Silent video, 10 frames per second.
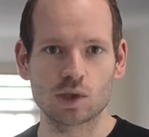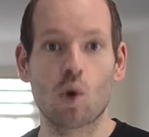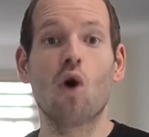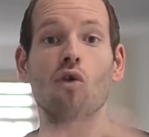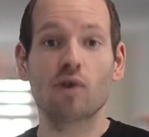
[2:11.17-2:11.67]
So
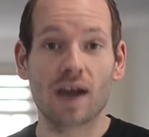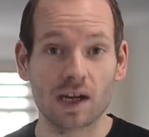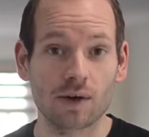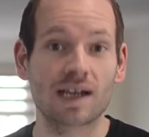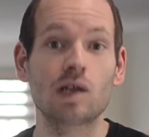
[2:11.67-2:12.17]

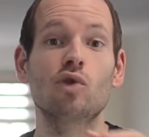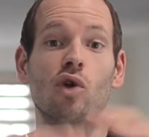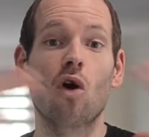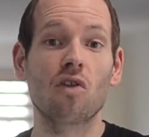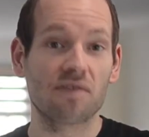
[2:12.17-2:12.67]
altogether,
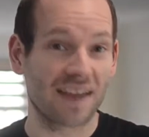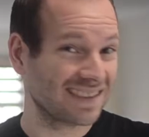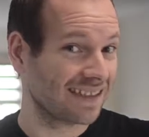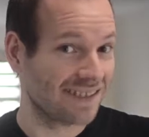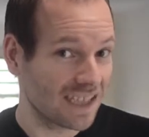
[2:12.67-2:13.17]
including all the
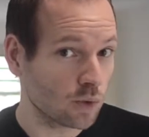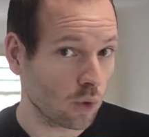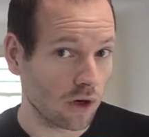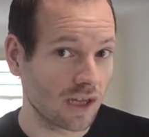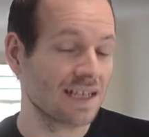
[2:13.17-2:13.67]
tests that didn't
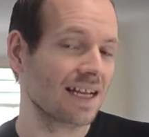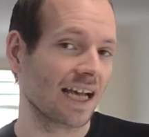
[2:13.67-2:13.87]
work,